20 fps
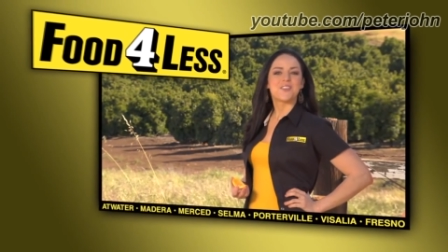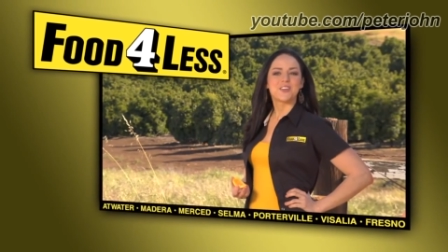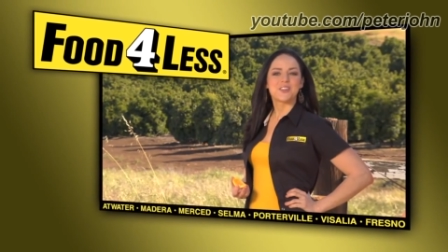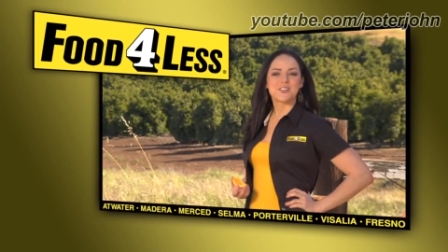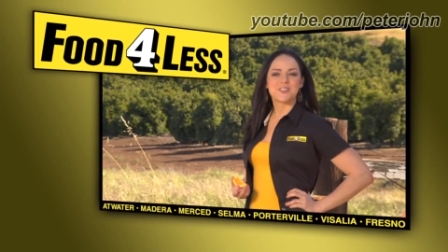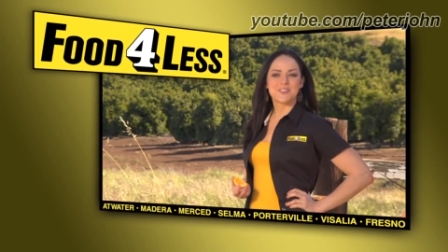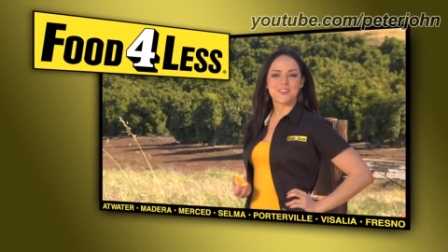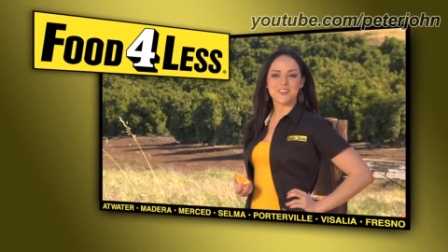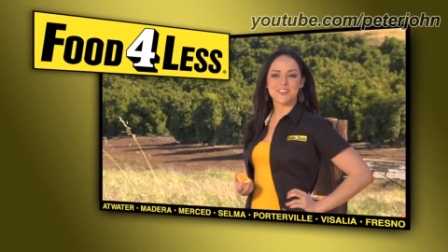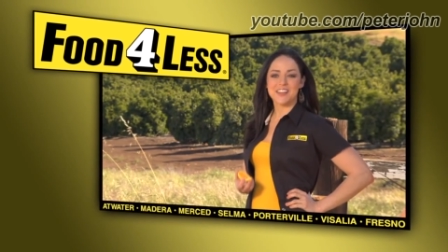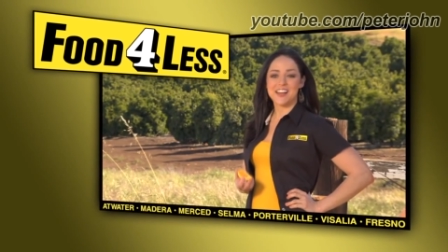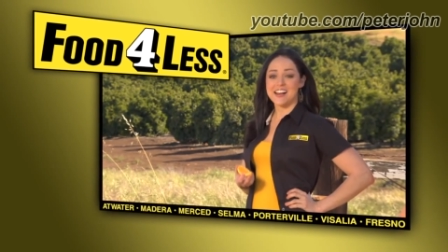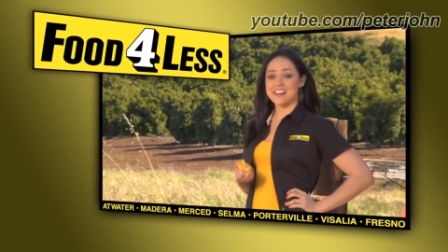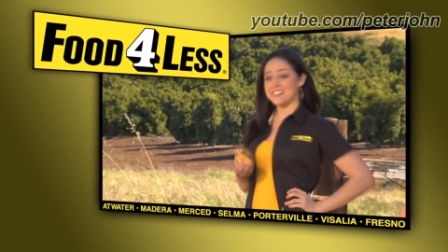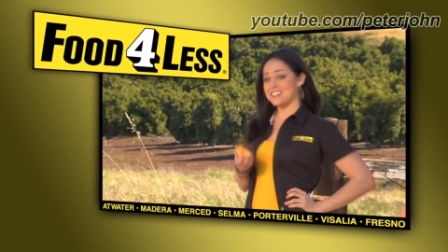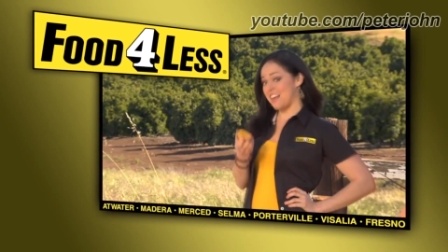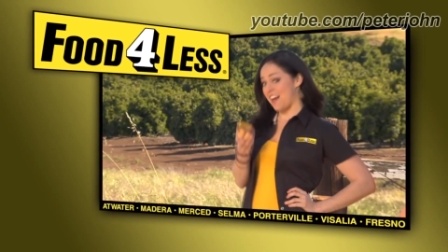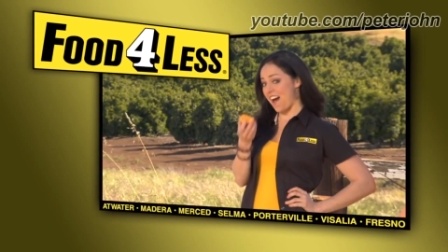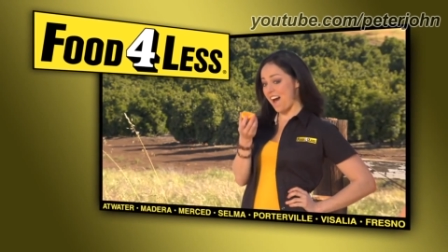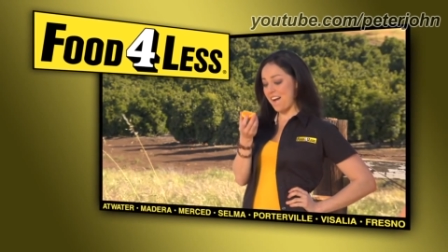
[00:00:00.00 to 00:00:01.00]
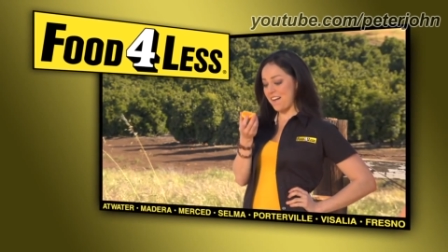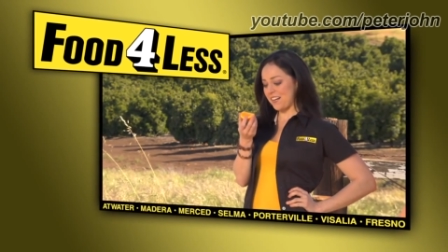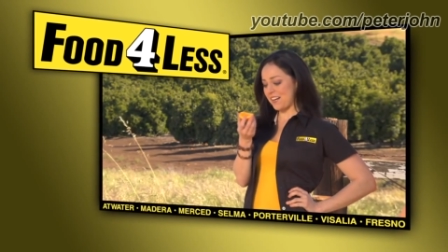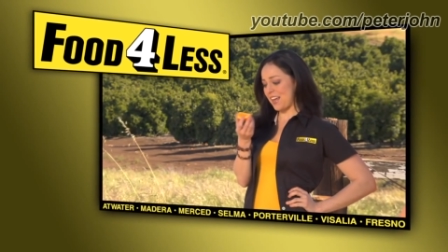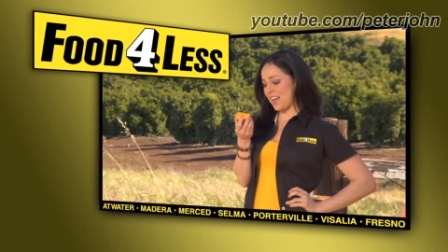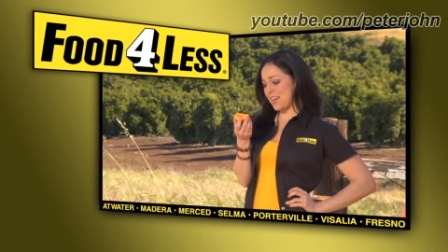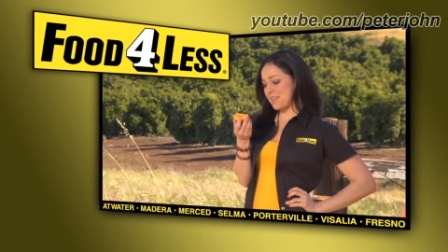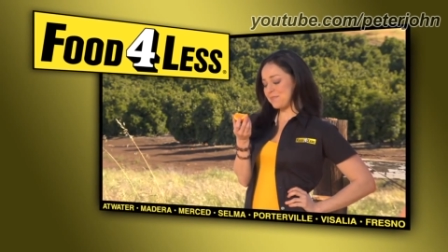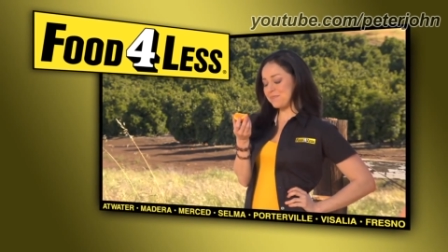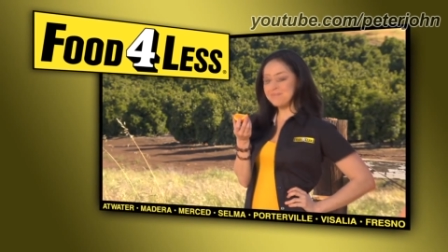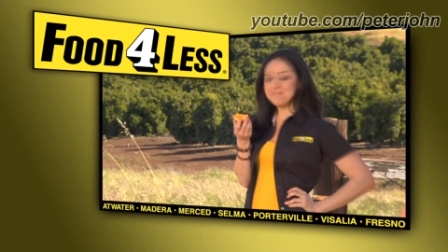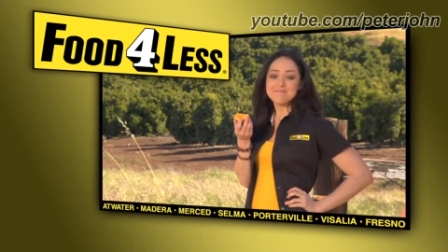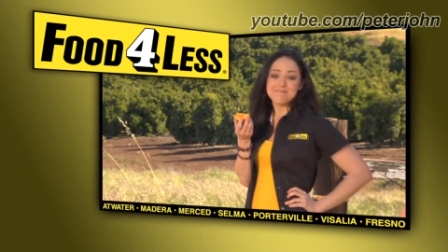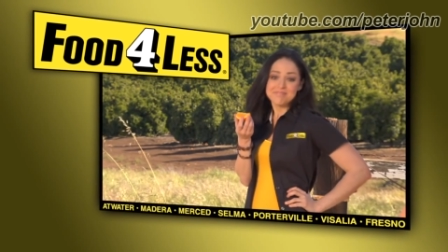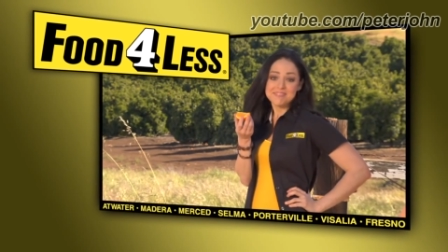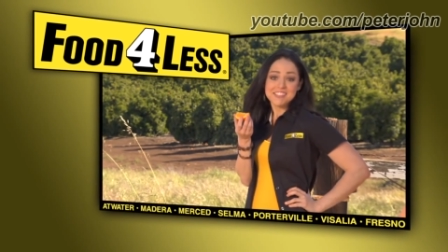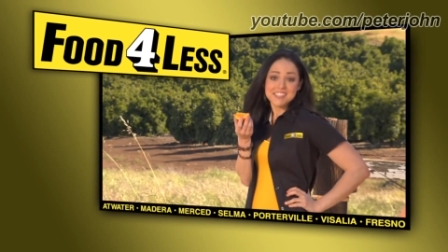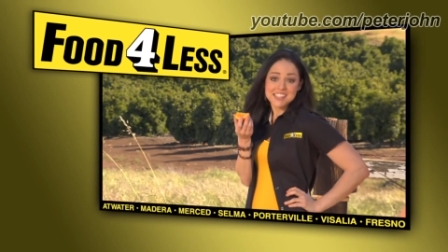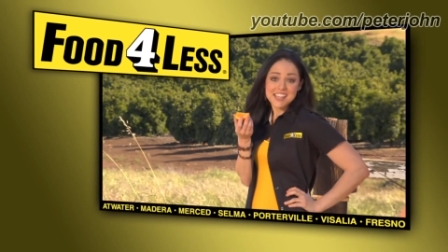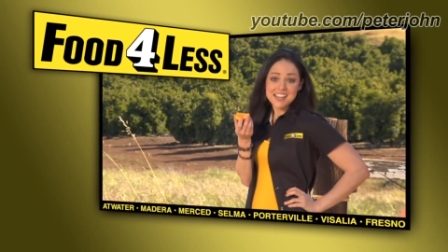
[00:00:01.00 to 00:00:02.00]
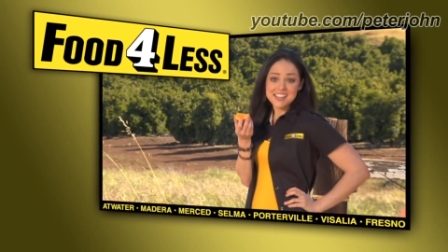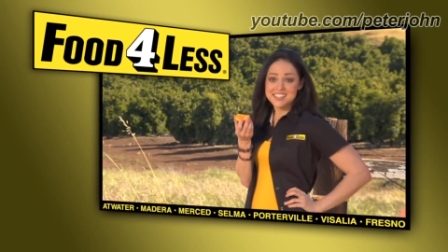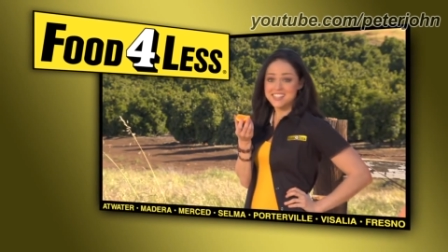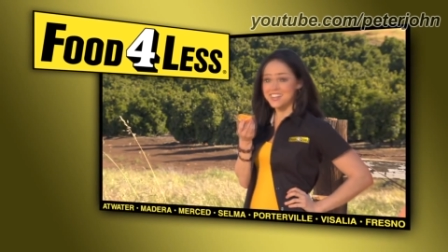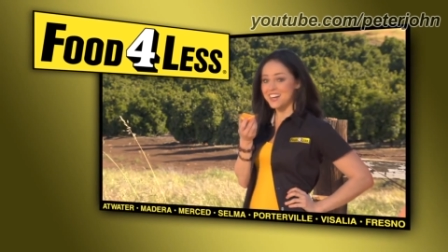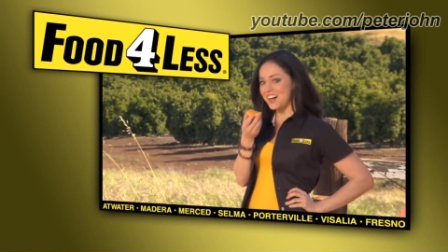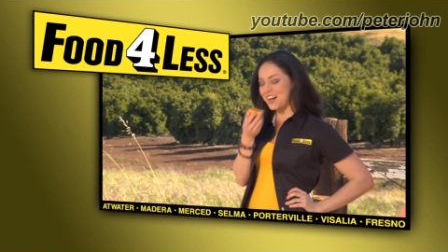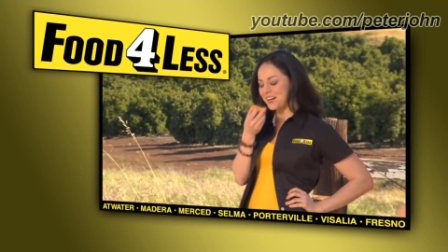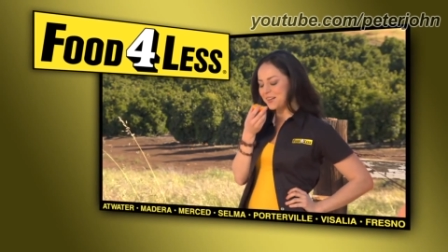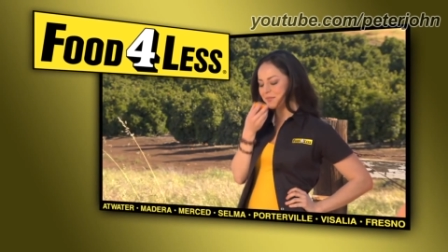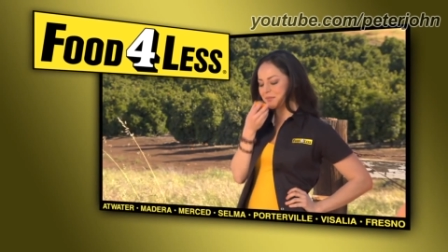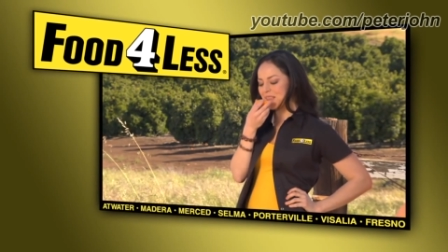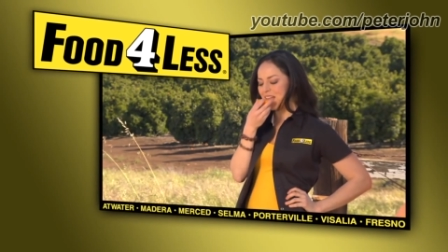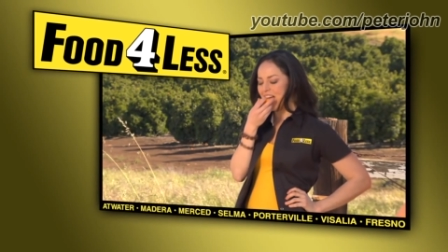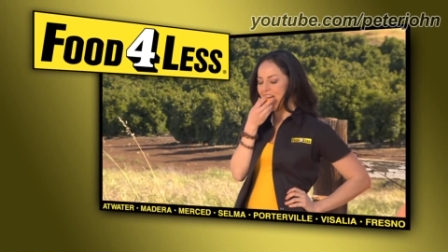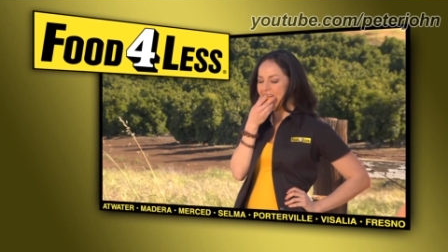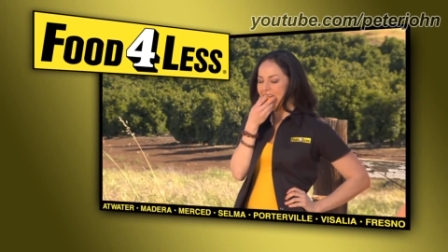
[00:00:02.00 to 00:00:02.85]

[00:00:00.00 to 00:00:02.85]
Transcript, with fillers: Food 4 Less. Our name says it all.